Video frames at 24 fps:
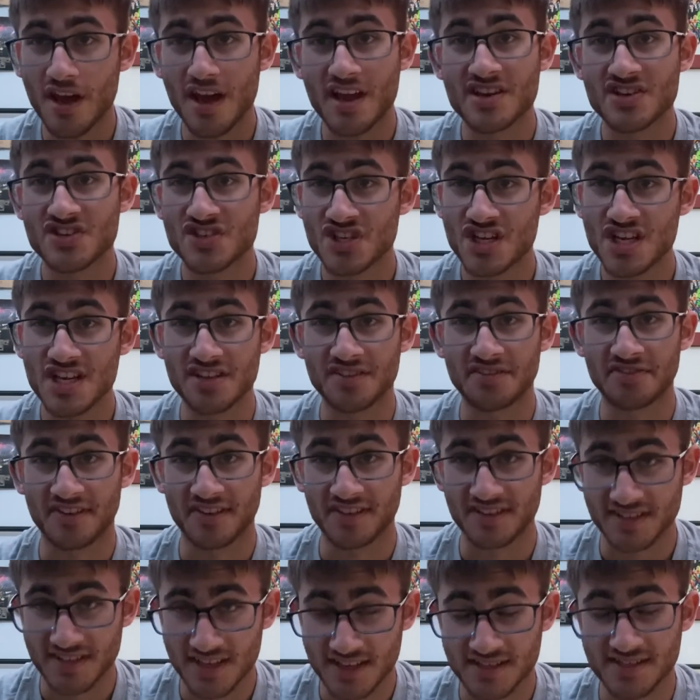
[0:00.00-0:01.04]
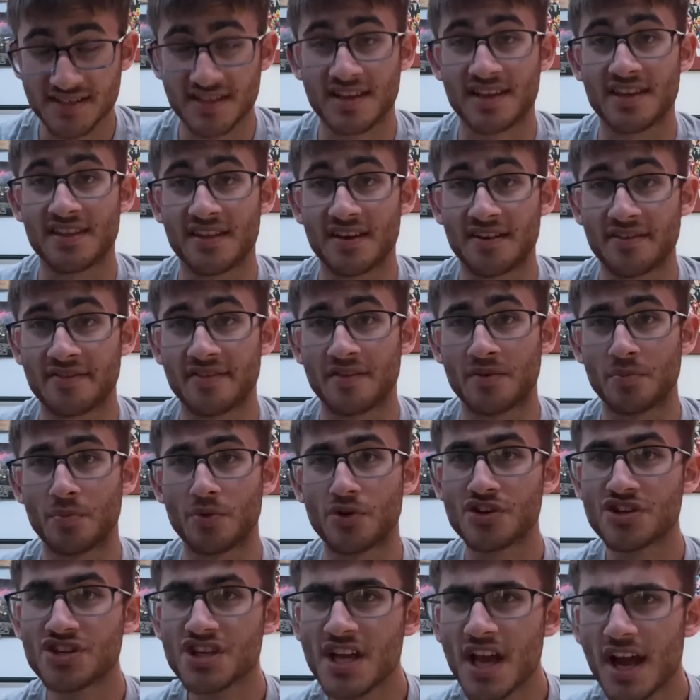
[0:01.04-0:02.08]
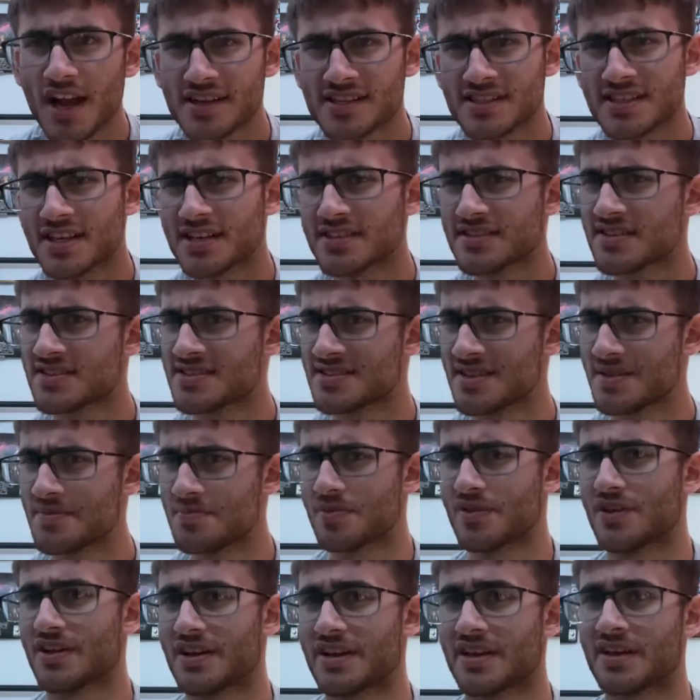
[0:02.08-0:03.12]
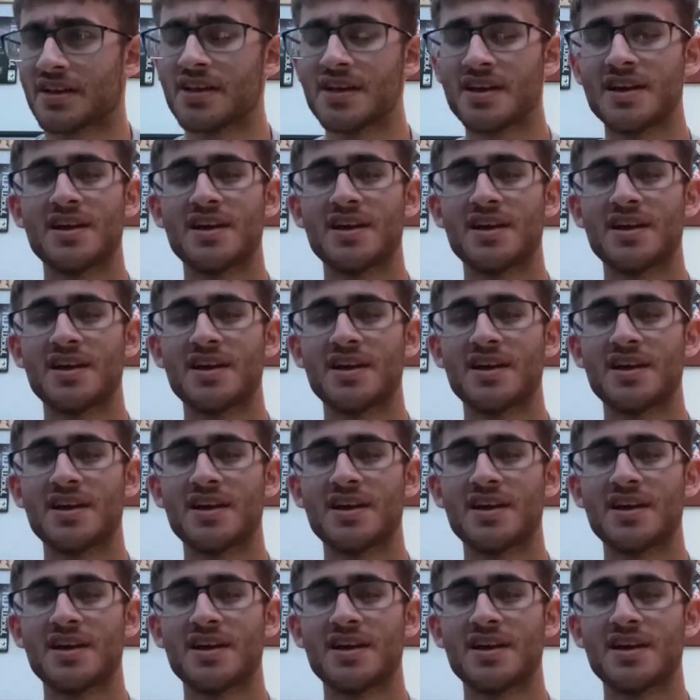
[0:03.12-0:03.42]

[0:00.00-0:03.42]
and she is fantastic in that film. But she actually has a sibling